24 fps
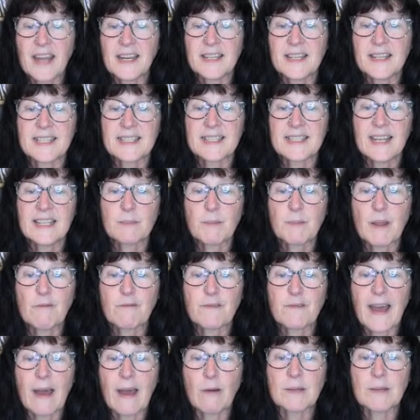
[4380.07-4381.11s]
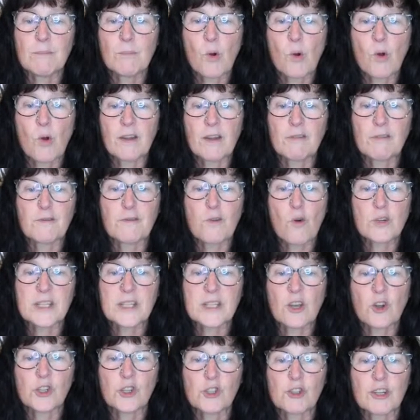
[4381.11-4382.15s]
has since been found in more than
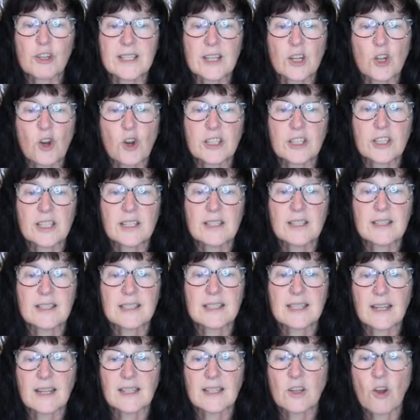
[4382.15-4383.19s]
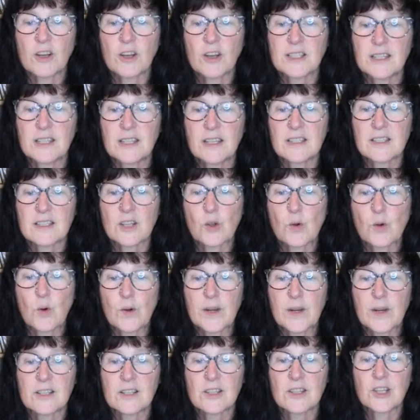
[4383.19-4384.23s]
40 countries across 6 continents,
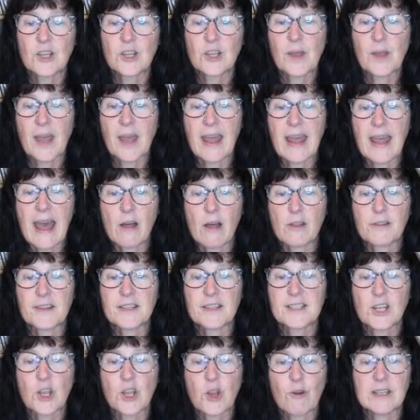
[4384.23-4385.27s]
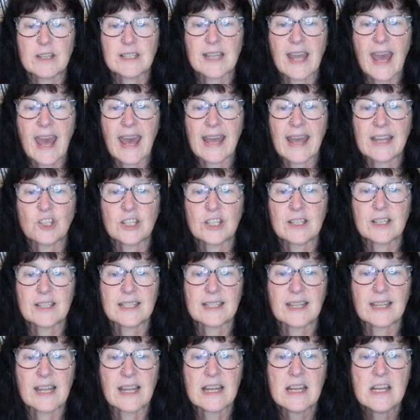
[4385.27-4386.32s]
according to the UK Health Security
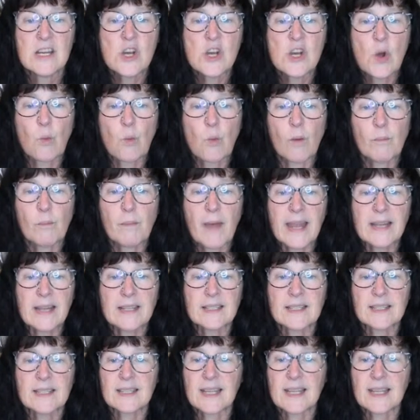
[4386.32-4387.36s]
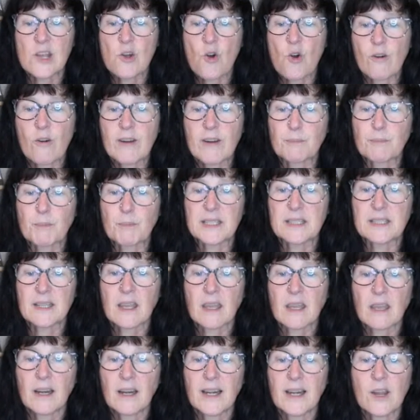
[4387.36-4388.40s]
Agency. What makes C. auris
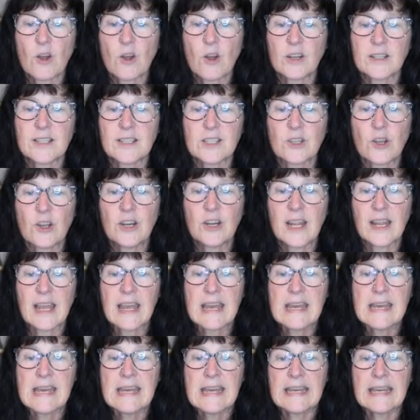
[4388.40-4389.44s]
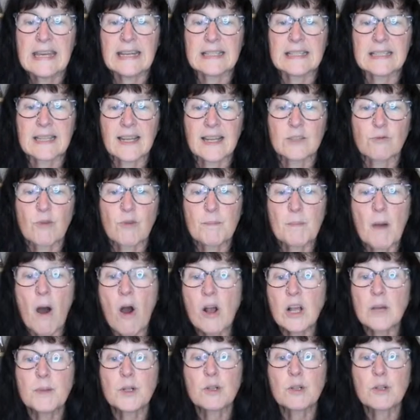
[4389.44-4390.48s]
particularly concerning is its
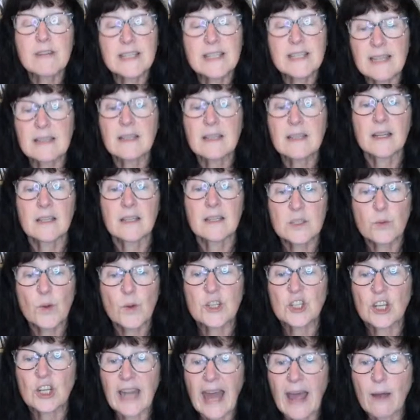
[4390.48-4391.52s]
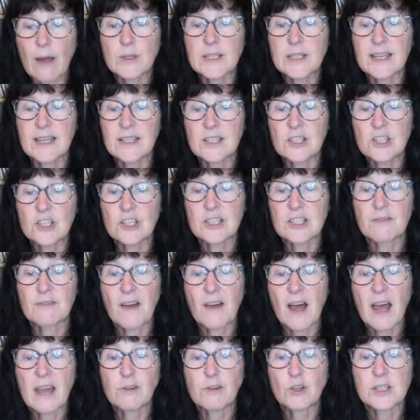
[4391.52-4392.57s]
remarkable resilience, which allows it to
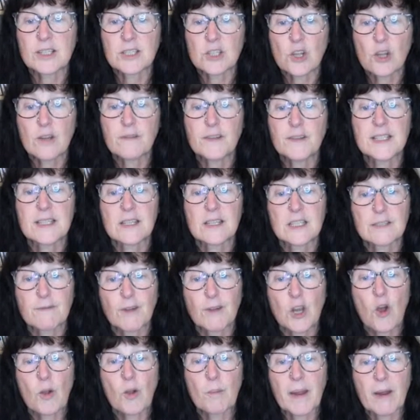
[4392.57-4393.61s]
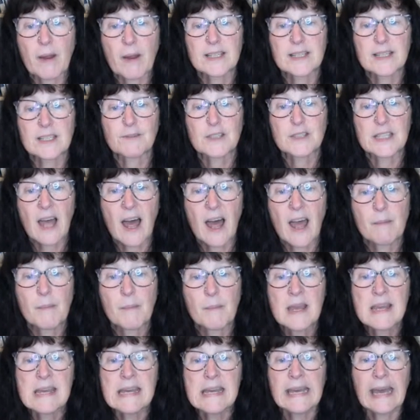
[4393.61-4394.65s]
survive on surfaces for long periods of time,
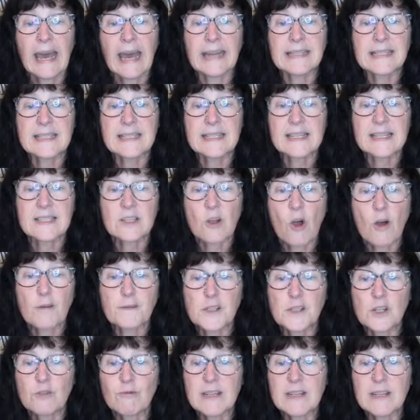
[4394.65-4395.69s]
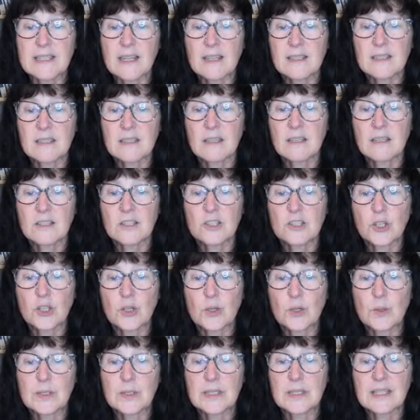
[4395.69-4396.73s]
and it is often resistant
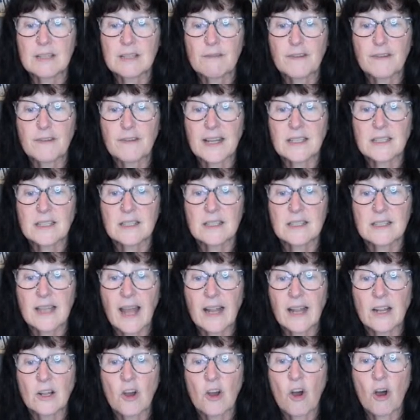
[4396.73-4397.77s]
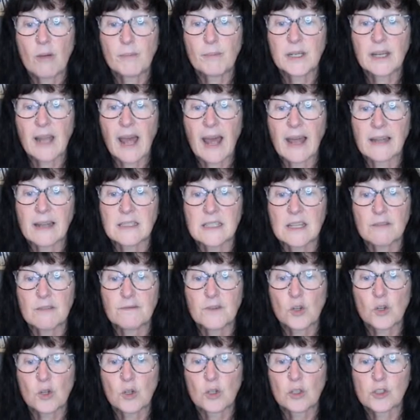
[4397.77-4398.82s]
to disinfectants and common
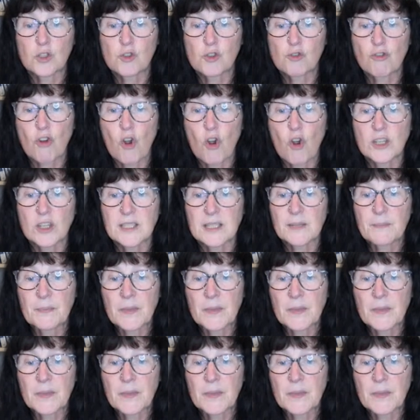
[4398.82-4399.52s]
antifungal drugs.